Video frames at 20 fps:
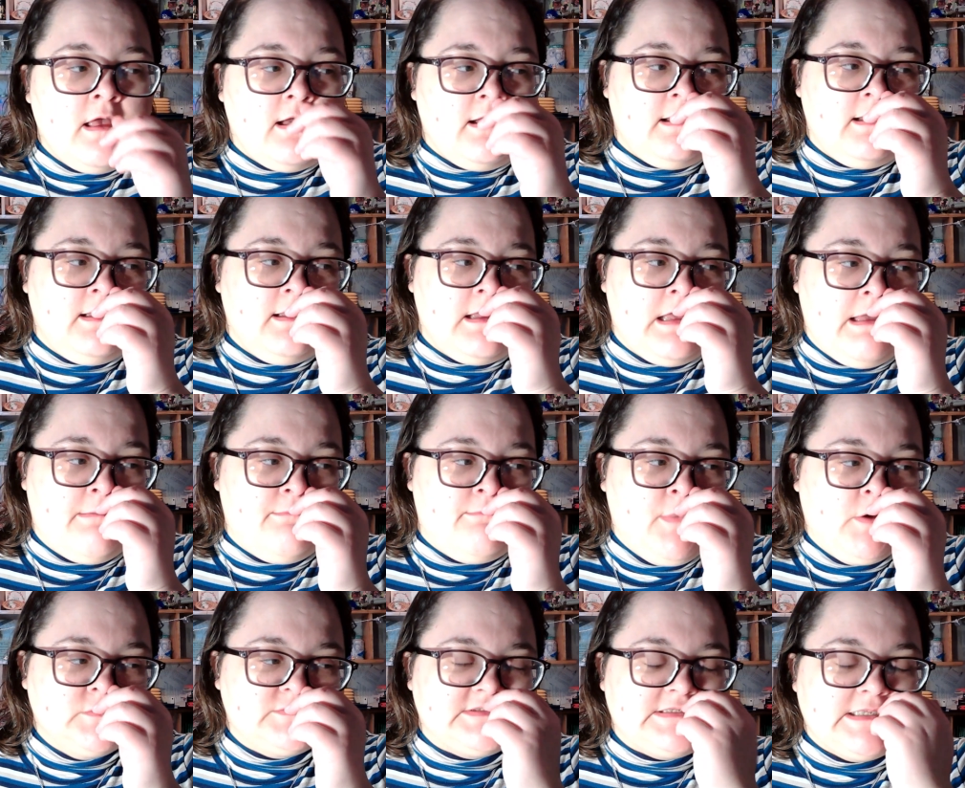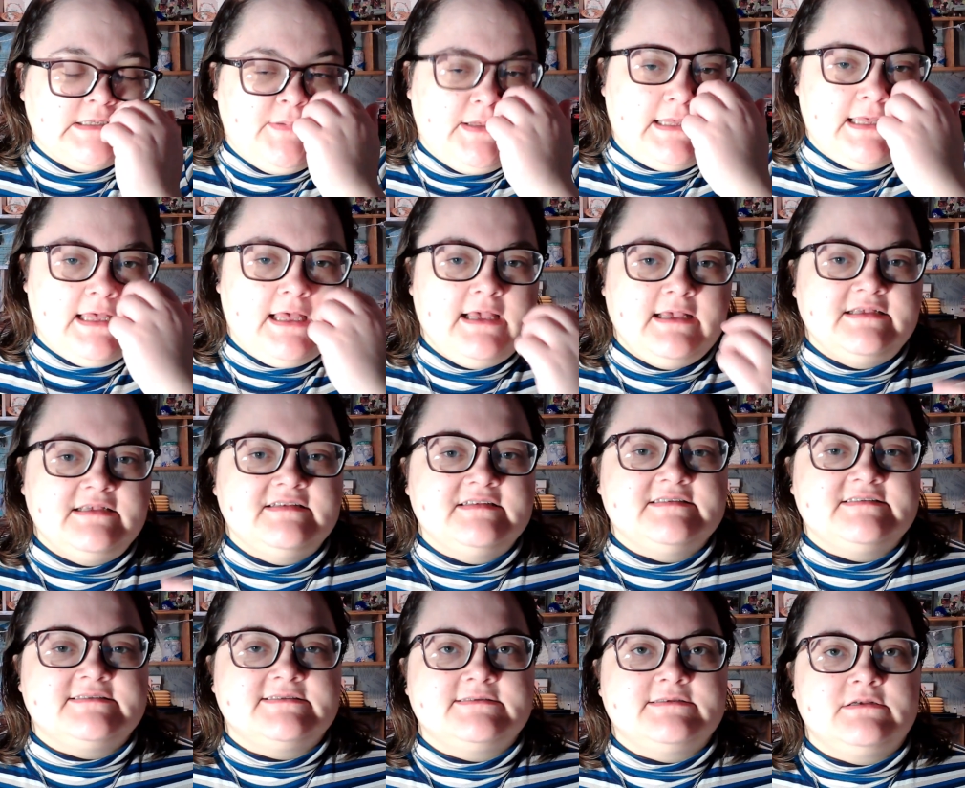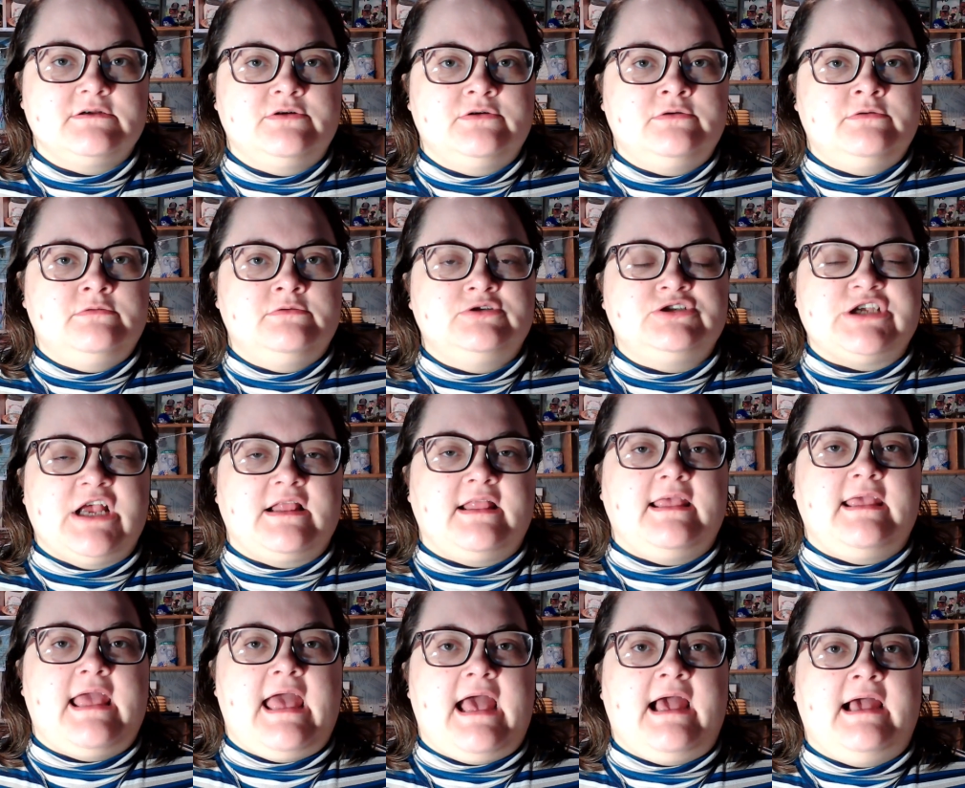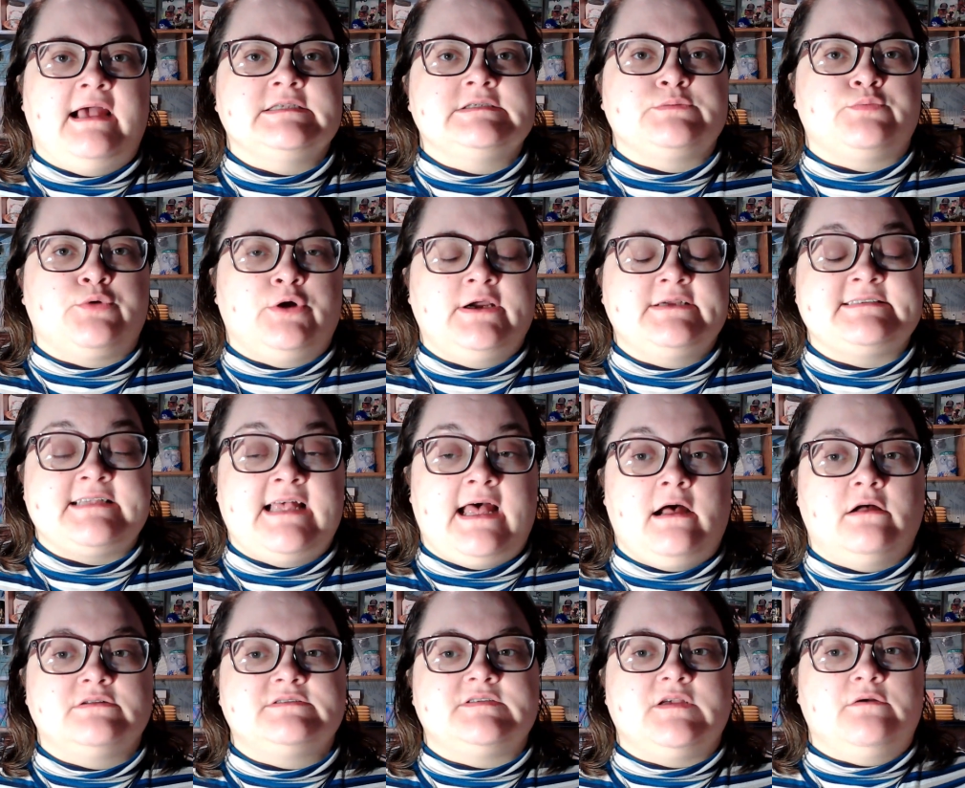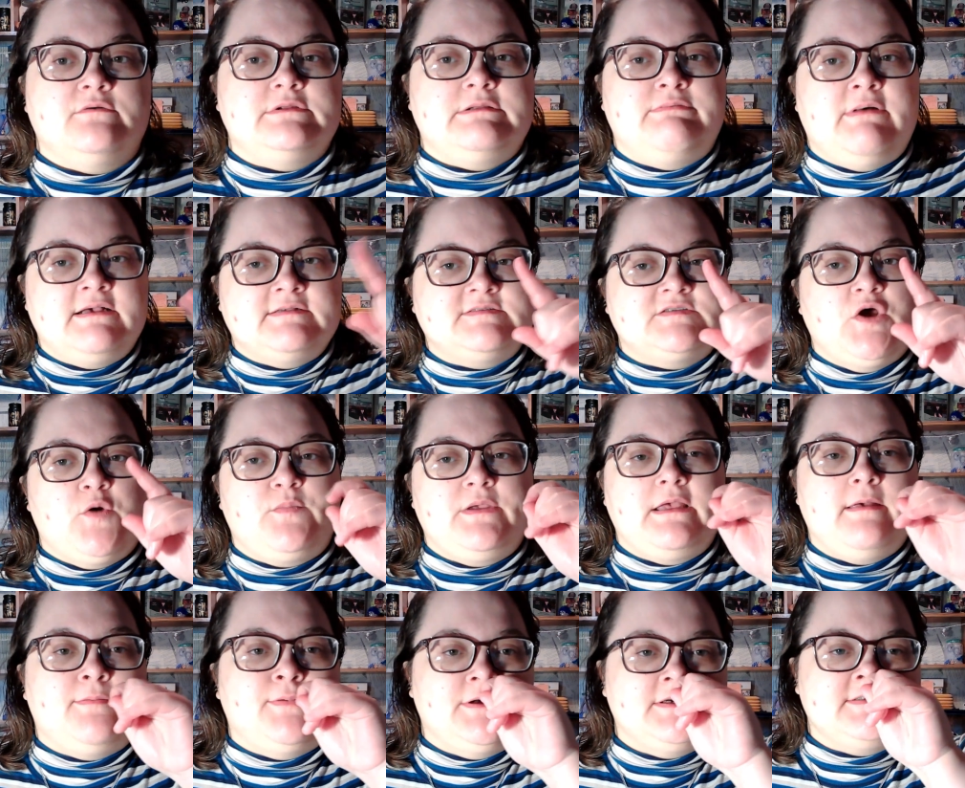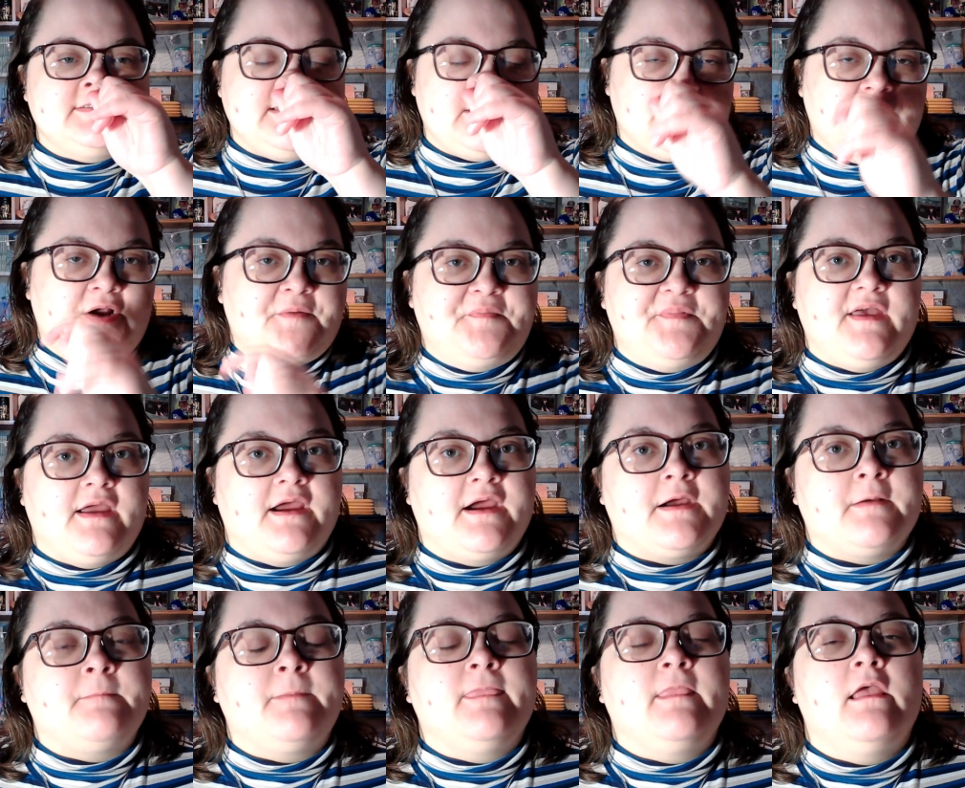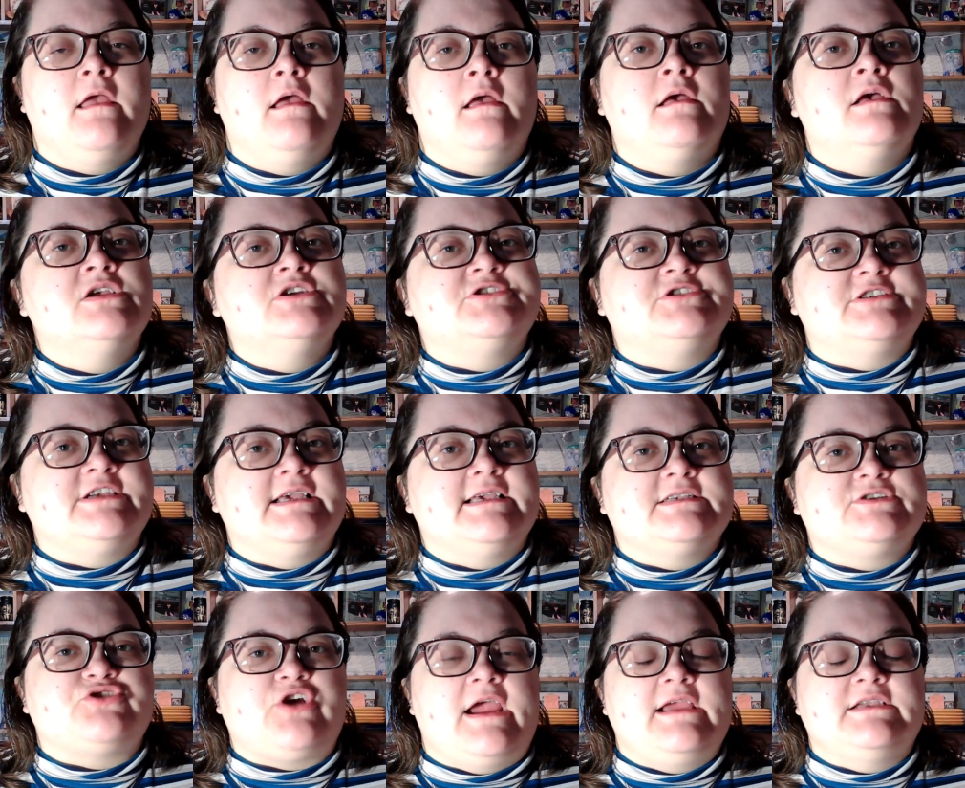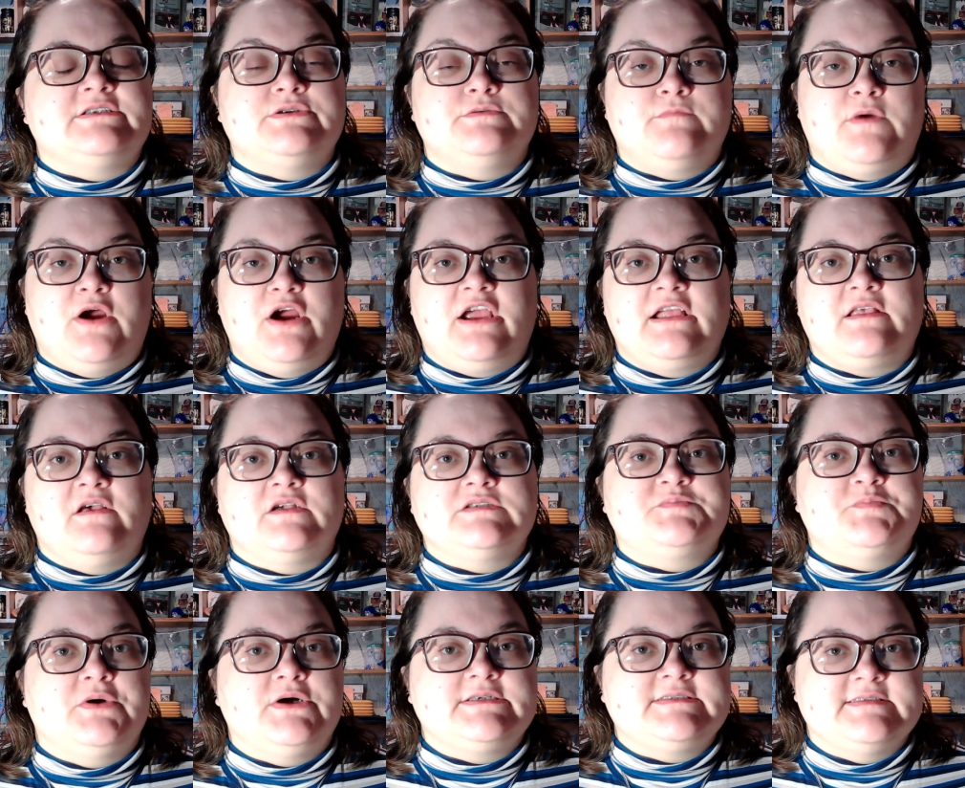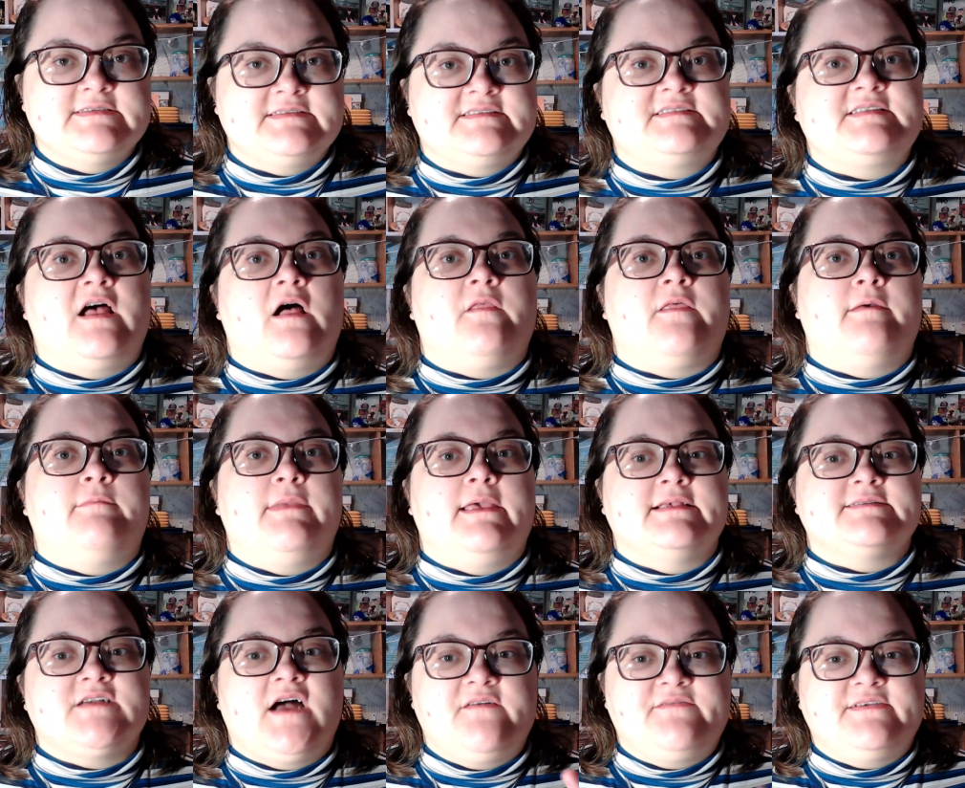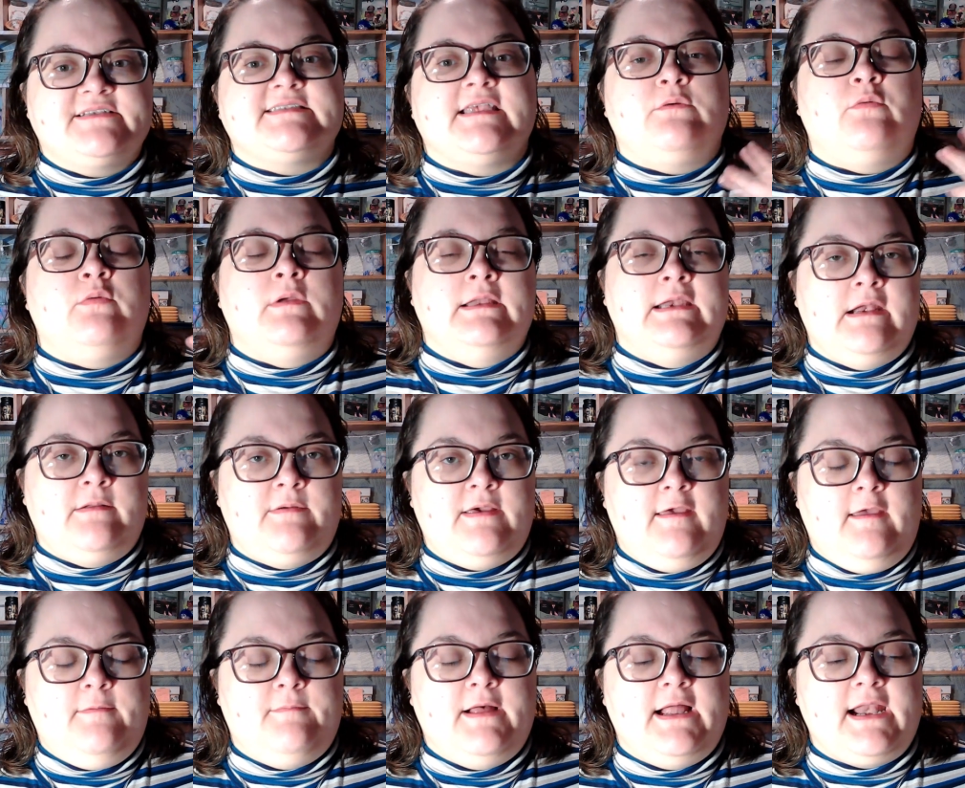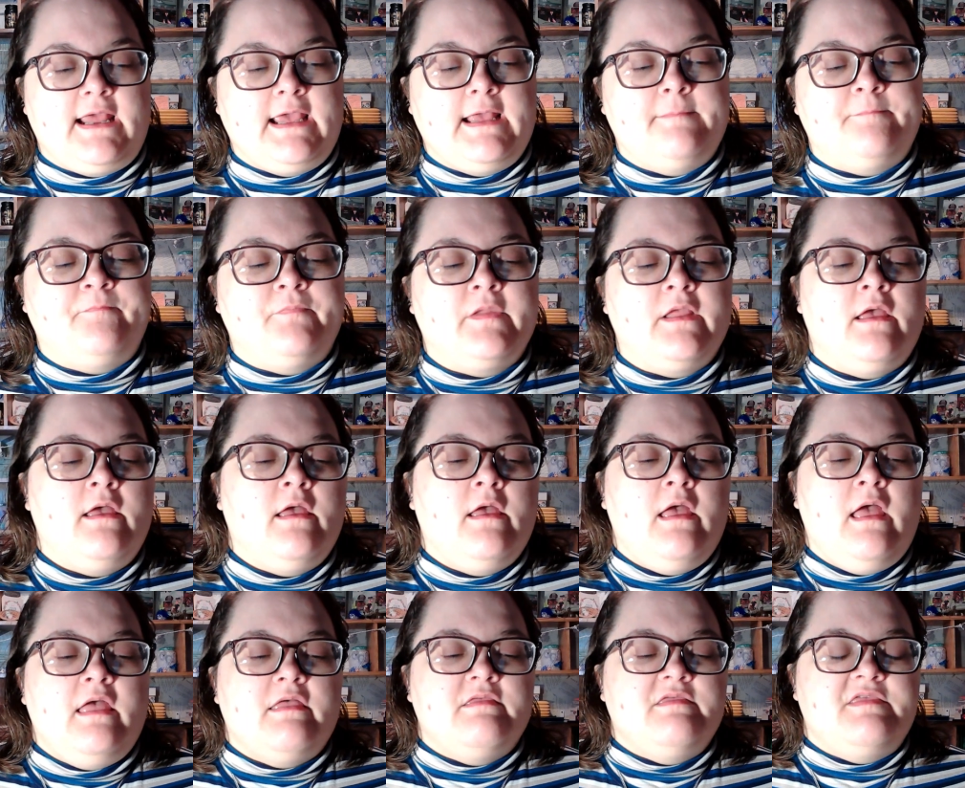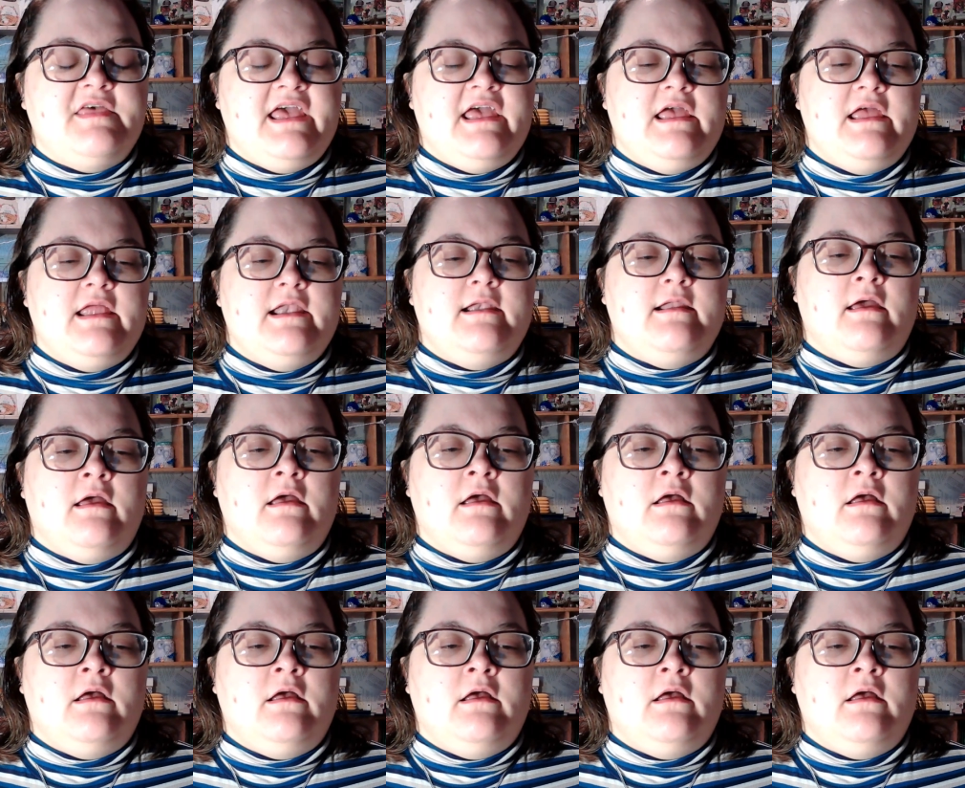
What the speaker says: Mostly because Shelly has works out, so the Bugstopia books that are up there, she is trying to market those books and sell them because obviously we need to make money. Then